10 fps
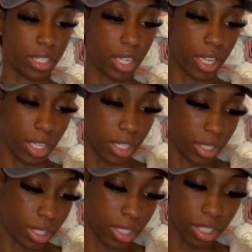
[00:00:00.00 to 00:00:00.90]
the
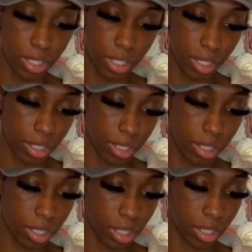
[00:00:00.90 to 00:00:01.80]
scissors
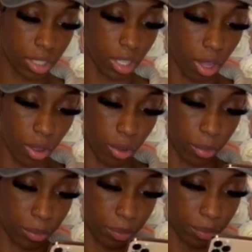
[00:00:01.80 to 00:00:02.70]
so
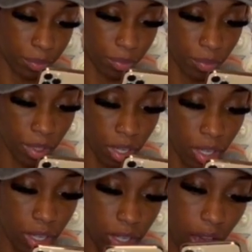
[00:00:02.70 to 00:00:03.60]

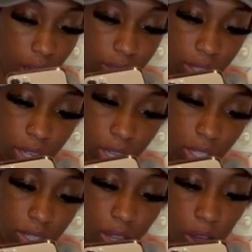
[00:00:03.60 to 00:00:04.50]
y'all these
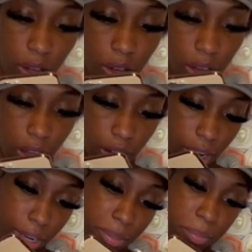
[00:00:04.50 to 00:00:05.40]
are